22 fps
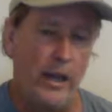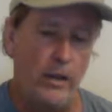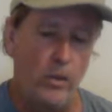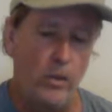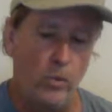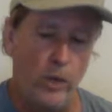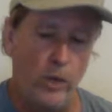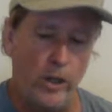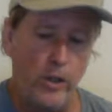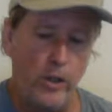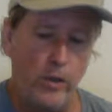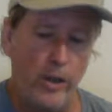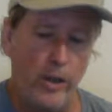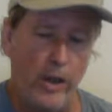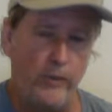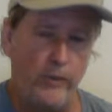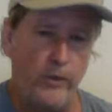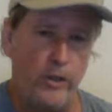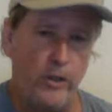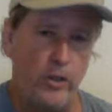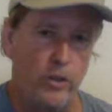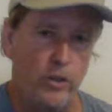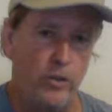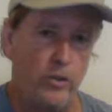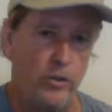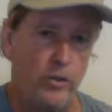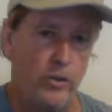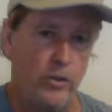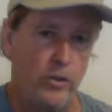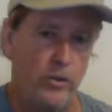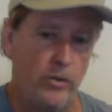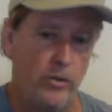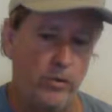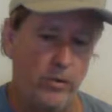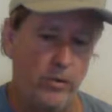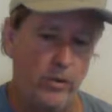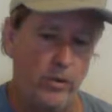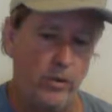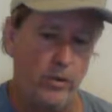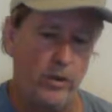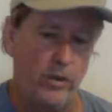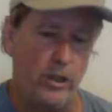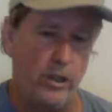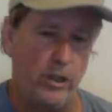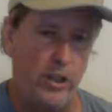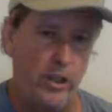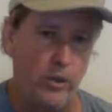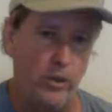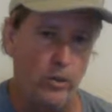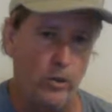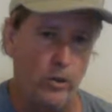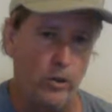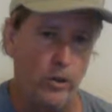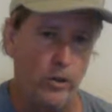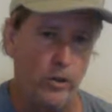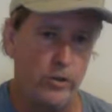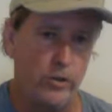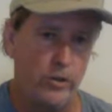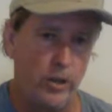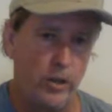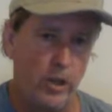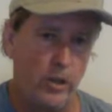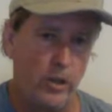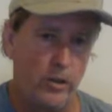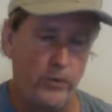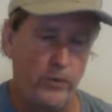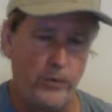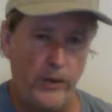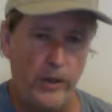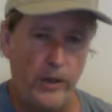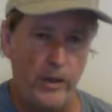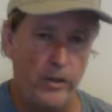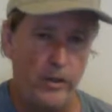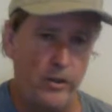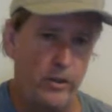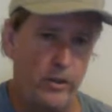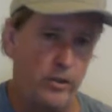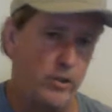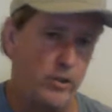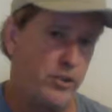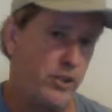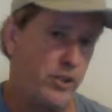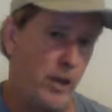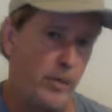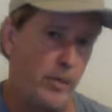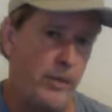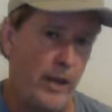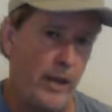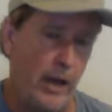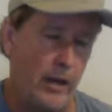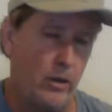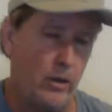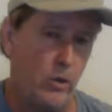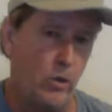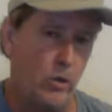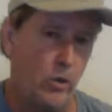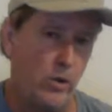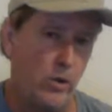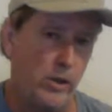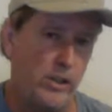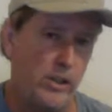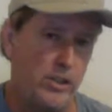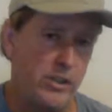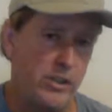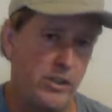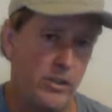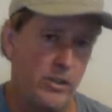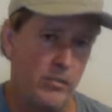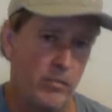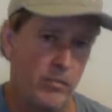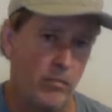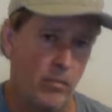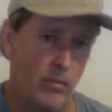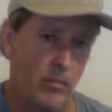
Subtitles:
and the way you have to use the keywords to fit into the subcategories.